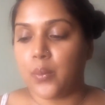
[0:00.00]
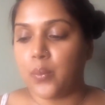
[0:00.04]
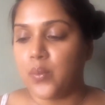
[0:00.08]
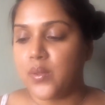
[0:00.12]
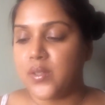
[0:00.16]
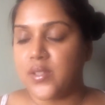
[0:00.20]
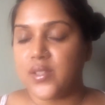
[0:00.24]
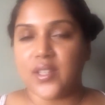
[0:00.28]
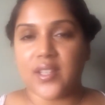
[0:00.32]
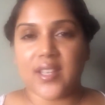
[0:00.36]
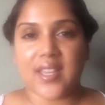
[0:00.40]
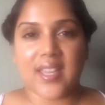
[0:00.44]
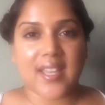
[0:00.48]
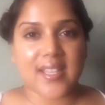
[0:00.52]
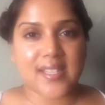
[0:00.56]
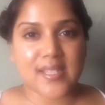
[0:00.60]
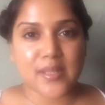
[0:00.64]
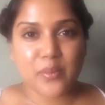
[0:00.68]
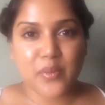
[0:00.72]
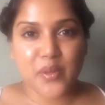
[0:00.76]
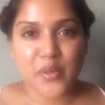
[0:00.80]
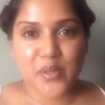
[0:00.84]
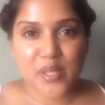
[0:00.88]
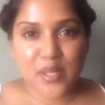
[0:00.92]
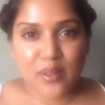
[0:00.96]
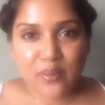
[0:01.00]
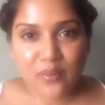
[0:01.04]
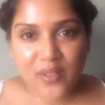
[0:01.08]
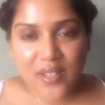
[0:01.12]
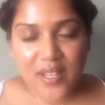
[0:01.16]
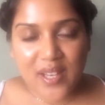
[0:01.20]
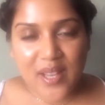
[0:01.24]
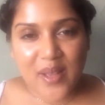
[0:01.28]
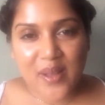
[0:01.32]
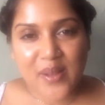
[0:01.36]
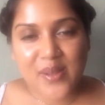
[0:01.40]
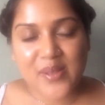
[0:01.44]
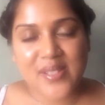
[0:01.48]
was looking at some YouTube
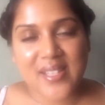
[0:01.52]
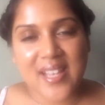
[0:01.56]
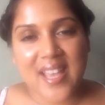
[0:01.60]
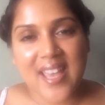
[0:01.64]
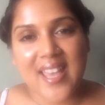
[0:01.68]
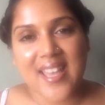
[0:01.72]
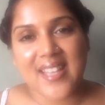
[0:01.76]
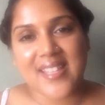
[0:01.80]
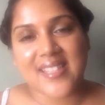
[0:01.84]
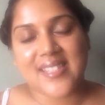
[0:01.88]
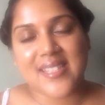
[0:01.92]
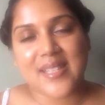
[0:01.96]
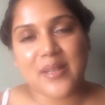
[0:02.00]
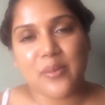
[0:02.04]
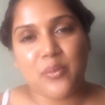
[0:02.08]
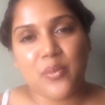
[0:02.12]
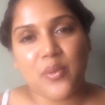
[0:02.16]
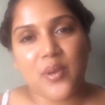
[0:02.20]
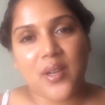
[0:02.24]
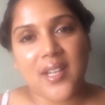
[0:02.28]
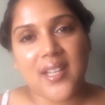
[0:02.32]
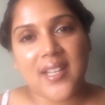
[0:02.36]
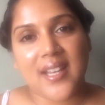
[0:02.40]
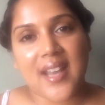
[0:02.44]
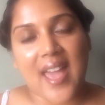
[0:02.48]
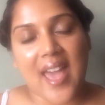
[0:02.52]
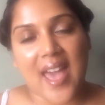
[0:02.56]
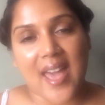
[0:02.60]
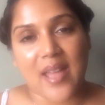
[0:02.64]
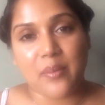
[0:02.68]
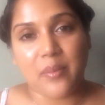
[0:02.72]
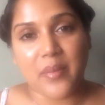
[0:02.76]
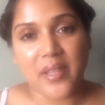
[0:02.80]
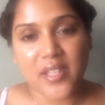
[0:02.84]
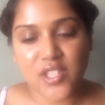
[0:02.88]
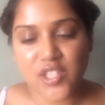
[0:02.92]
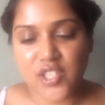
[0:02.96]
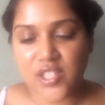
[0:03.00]
videos, and someone
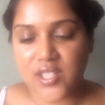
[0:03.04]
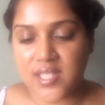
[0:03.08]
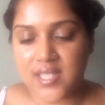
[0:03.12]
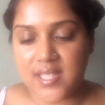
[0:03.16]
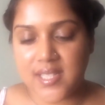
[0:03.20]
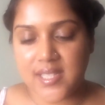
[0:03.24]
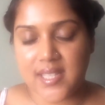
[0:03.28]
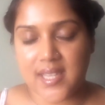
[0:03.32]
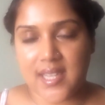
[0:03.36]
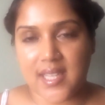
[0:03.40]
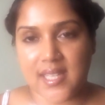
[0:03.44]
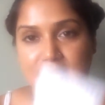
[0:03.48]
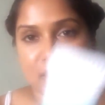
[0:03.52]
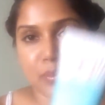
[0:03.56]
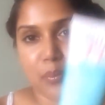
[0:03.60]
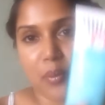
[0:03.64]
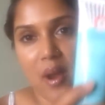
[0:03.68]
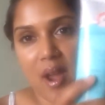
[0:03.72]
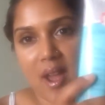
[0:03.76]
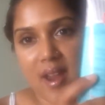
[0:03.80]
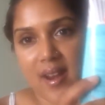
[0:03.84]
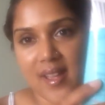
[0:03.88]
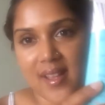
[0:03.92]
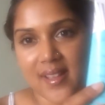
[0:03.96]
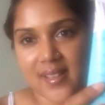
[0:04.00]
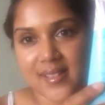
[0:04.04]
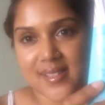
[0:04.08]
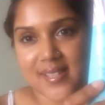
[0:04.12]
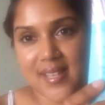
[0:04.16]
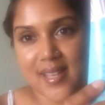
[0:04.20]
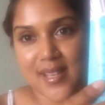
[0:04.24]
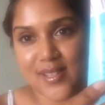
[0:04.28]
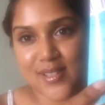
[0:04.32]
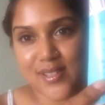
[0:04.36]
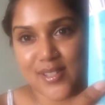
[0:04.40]
had mentioned this product.